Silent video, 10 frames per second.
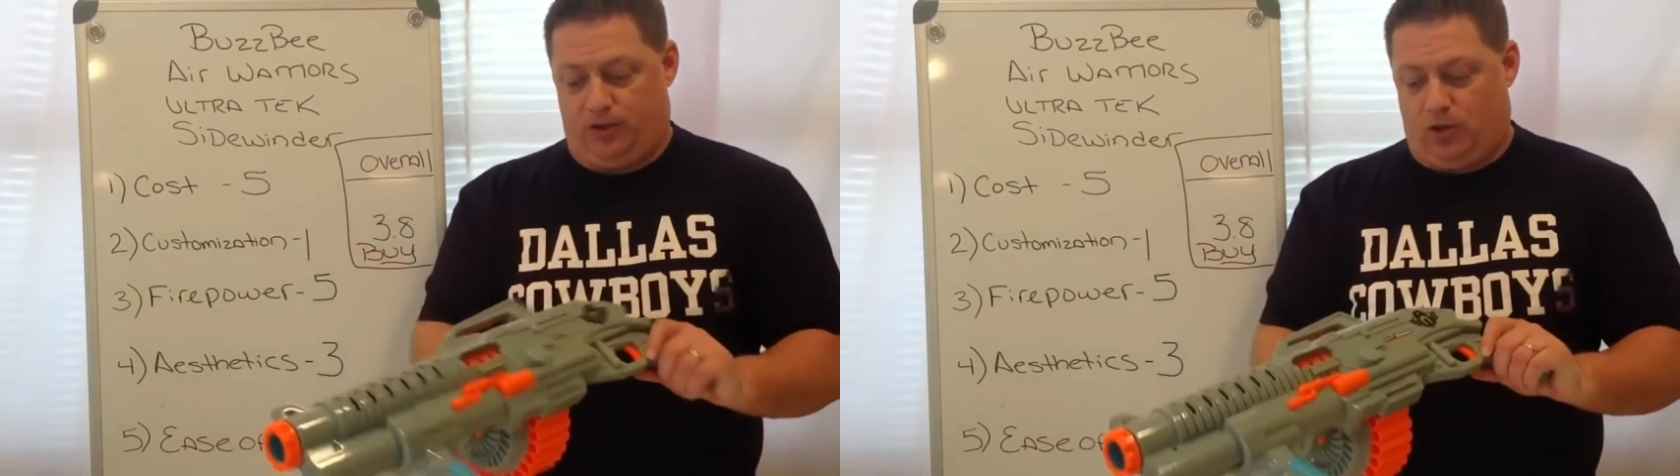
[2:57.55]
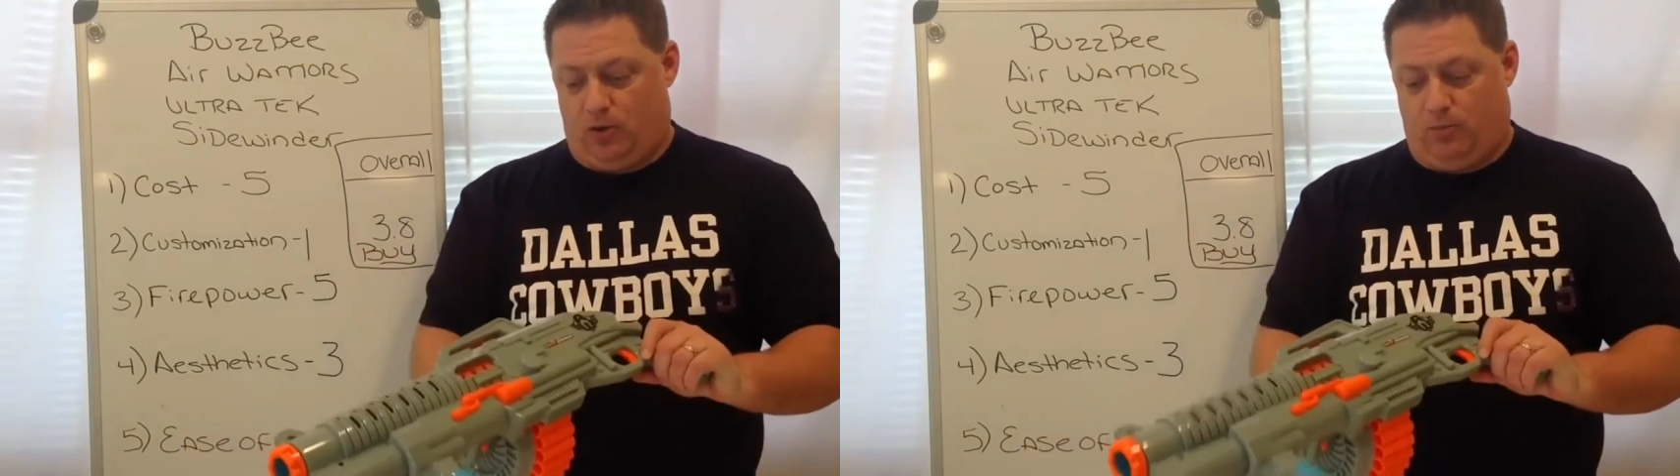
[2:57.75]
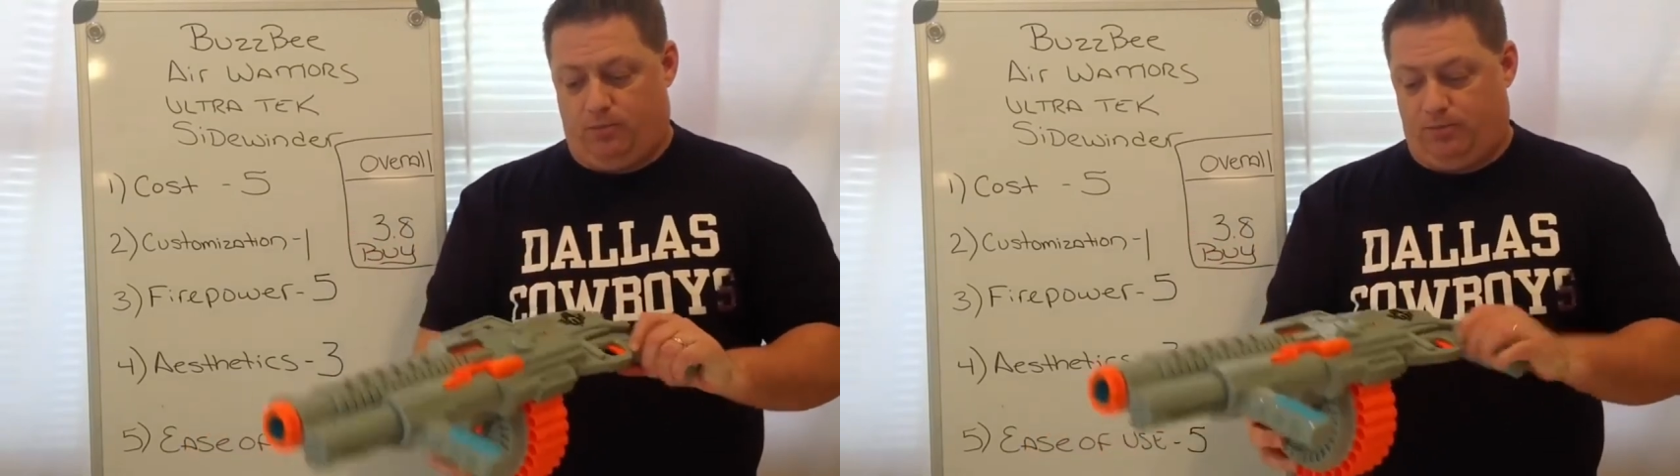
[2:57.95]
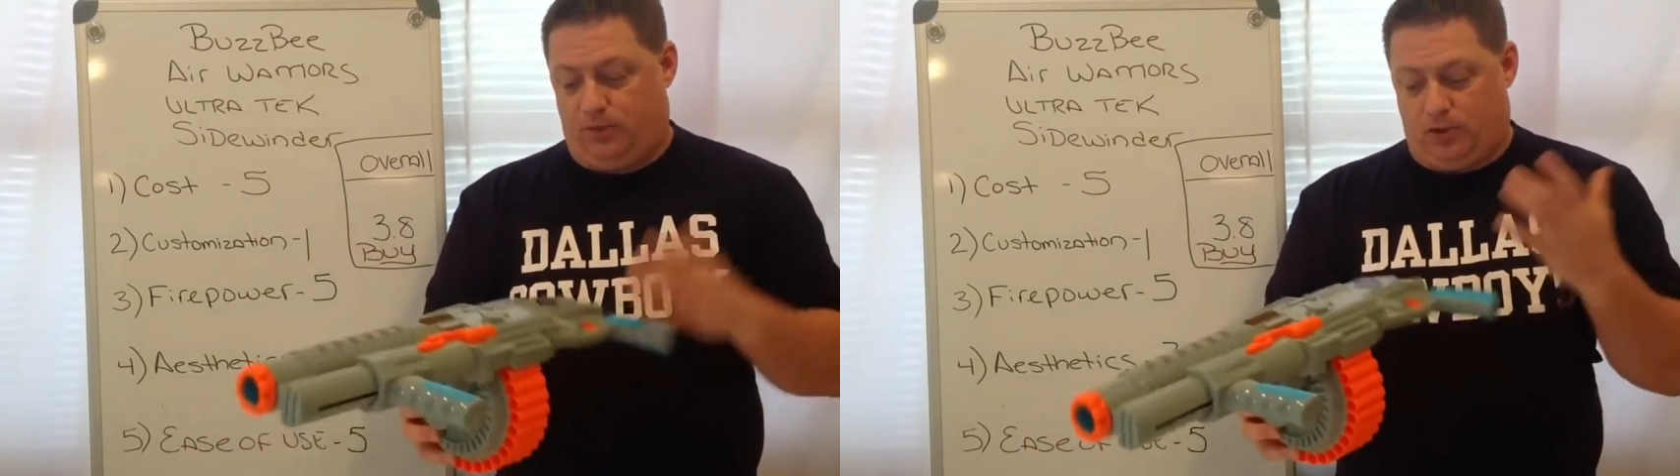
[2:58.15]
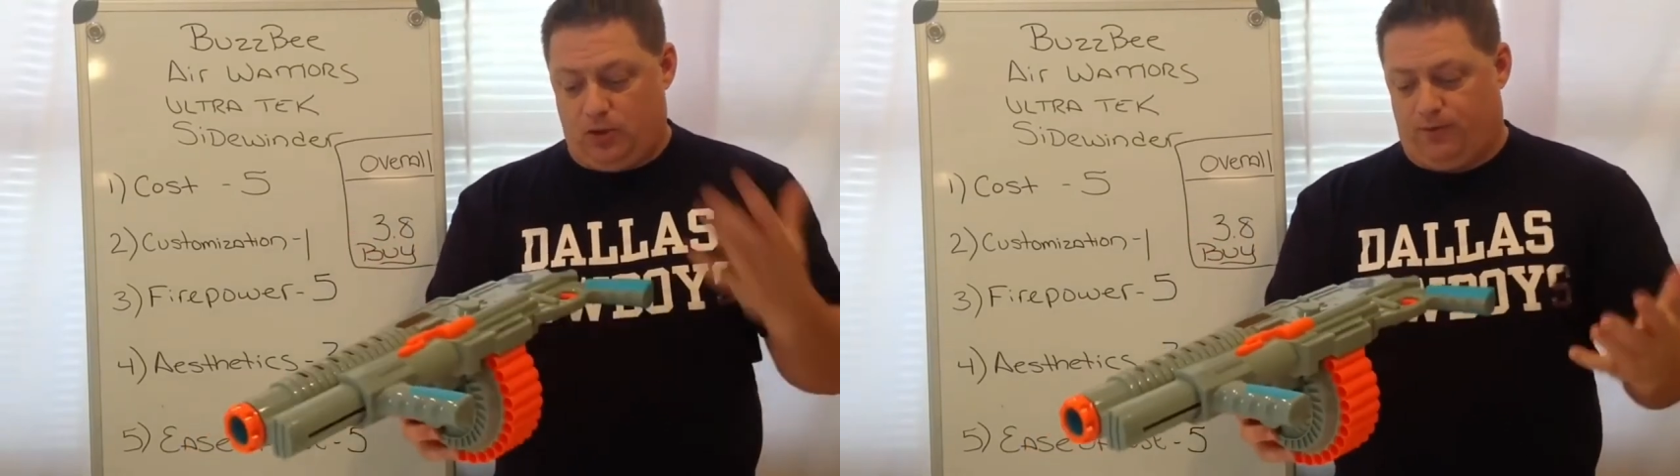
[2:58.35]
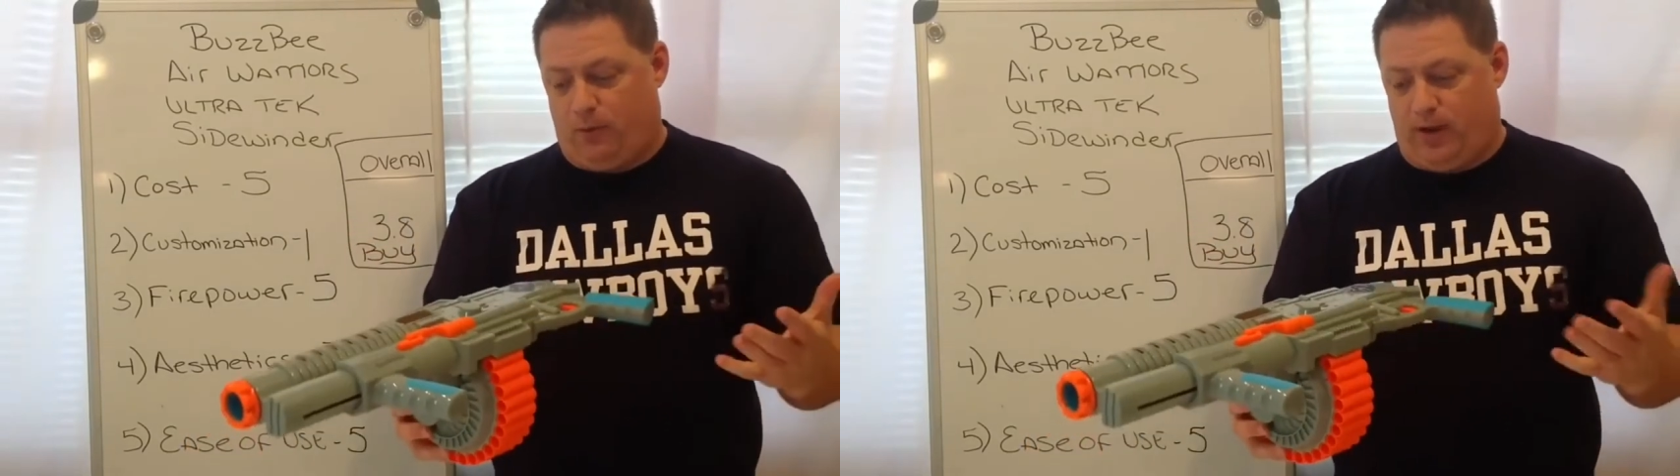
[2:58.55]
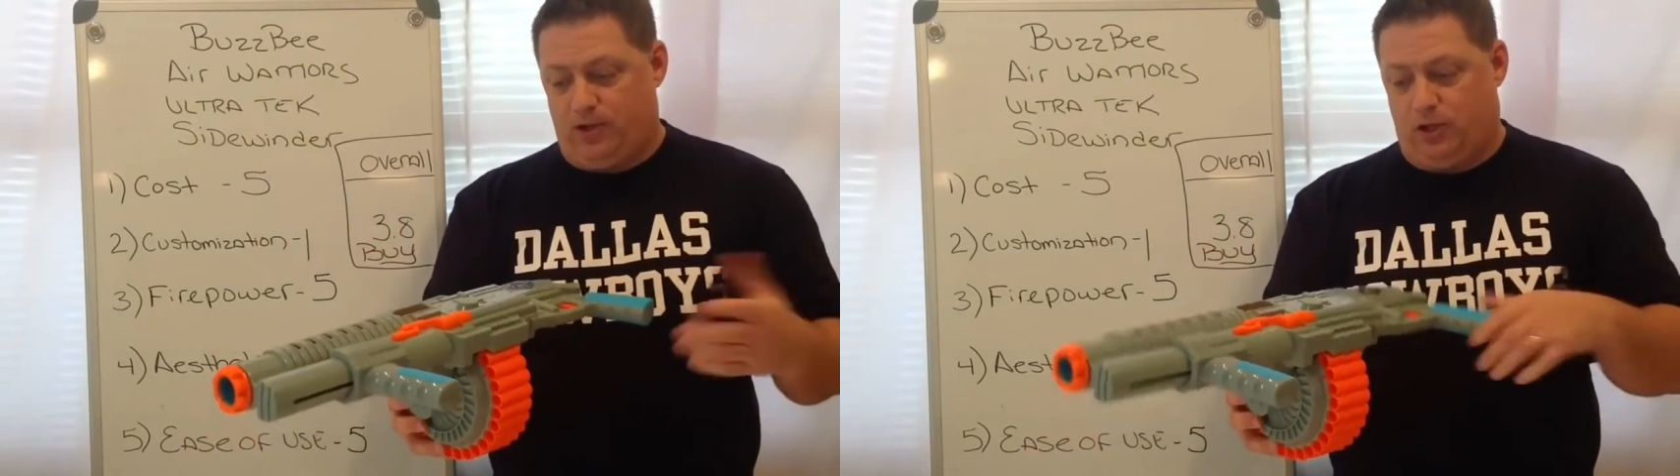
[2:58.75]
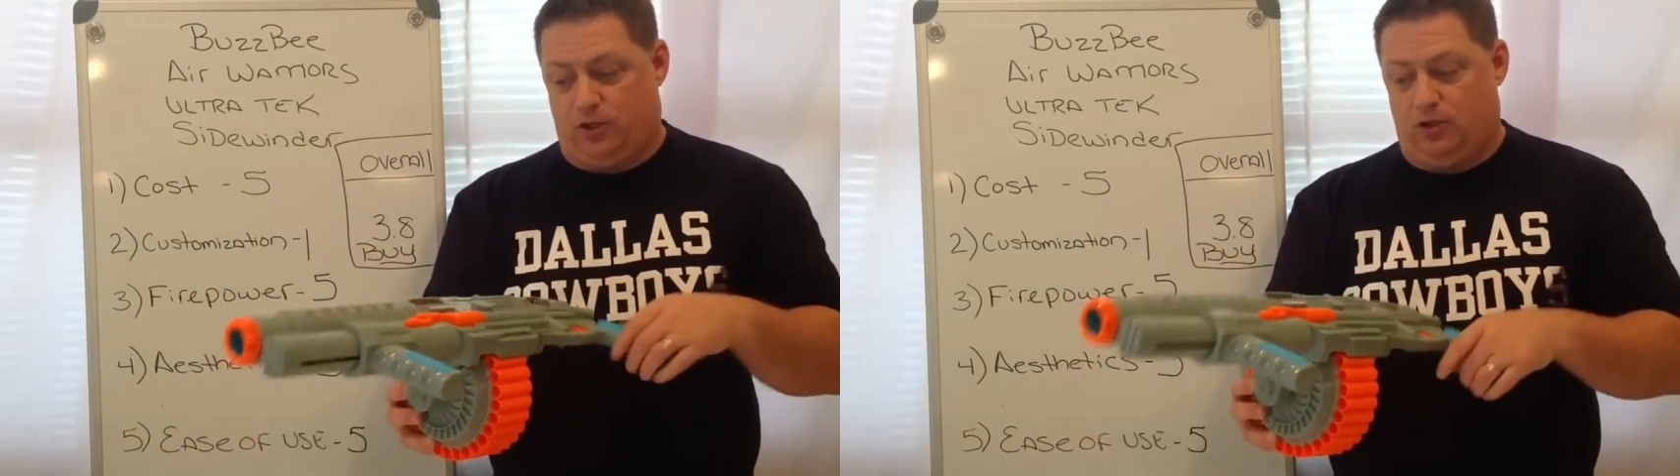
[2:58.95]
So two different
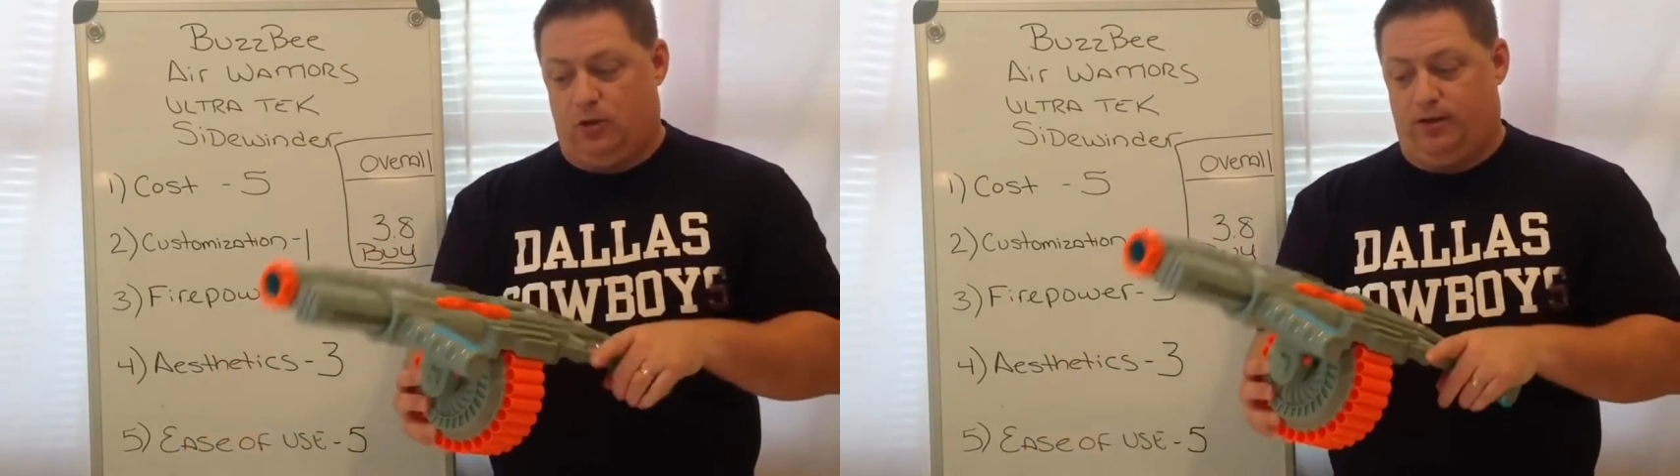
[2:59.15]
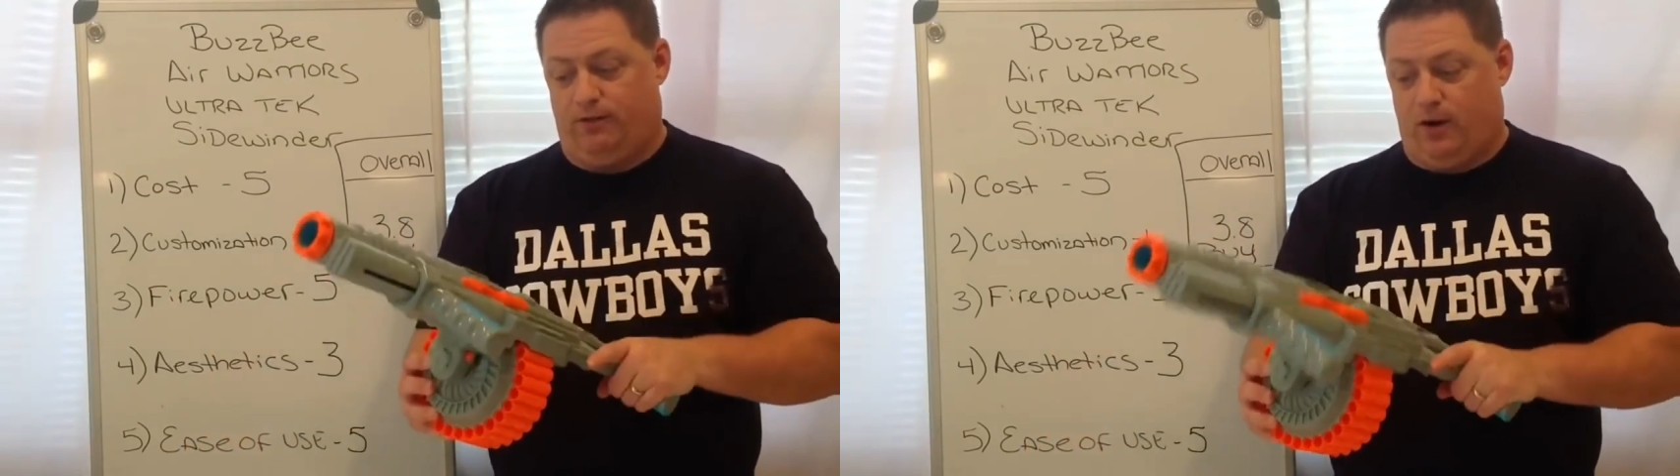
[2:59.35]
ways you can do it,